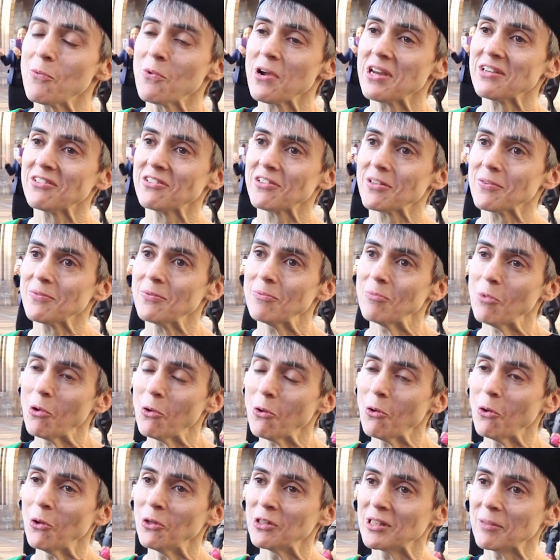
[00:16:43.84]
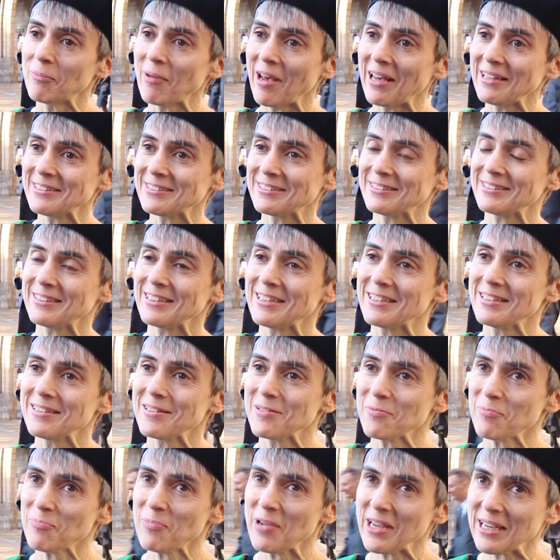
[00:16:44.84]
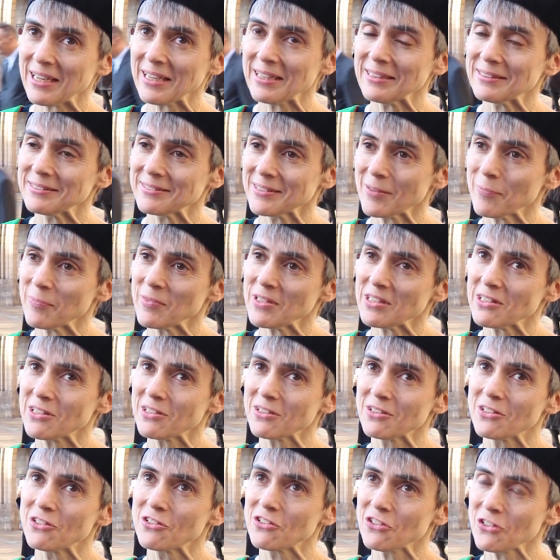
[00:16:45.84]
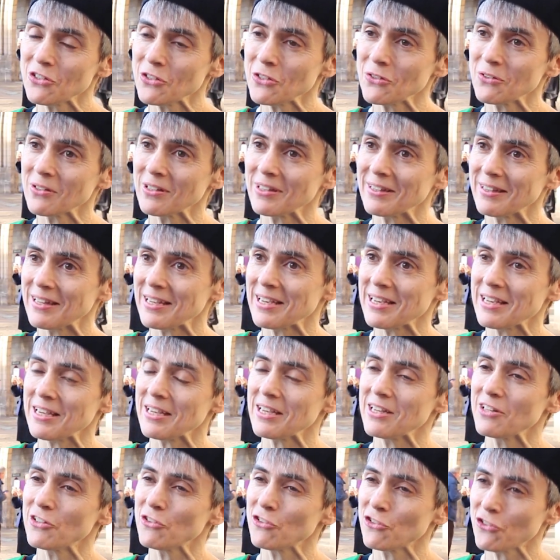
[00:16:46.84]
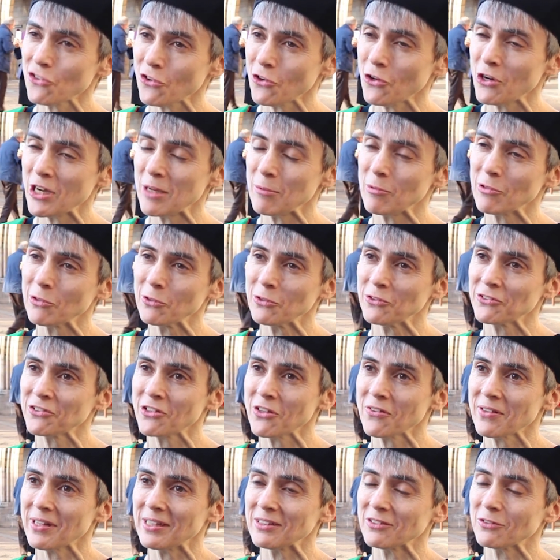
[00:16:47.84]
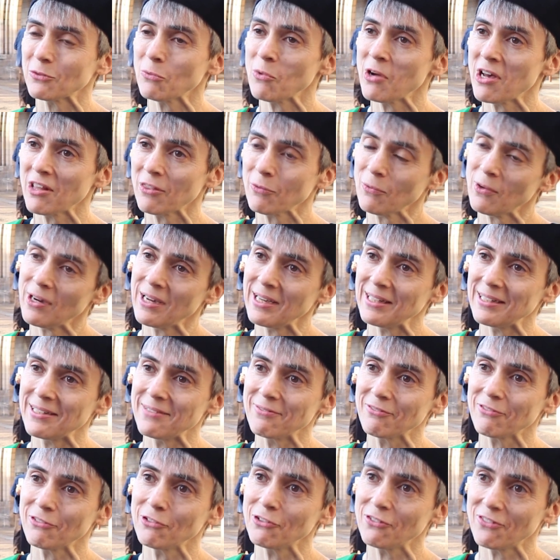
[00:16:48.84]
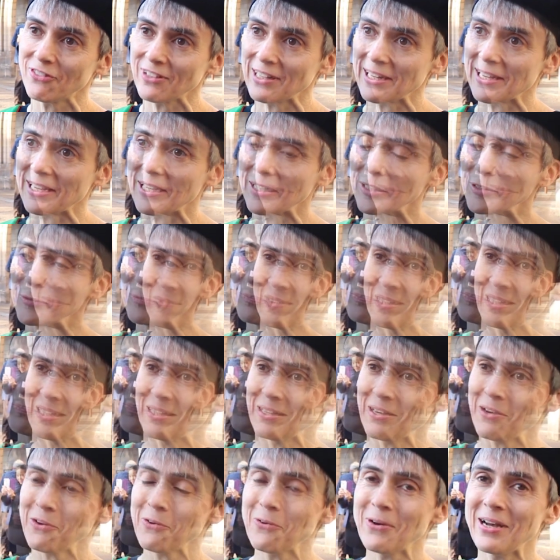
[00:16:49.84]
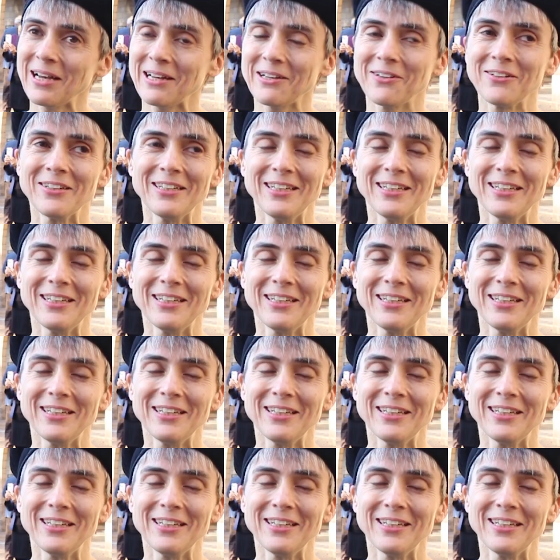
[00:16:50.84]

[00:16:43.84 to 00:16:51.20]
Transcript: wish them all the best in picking something to do that they enjoy, but also that's worthwhile and fulfilling. Oh wow,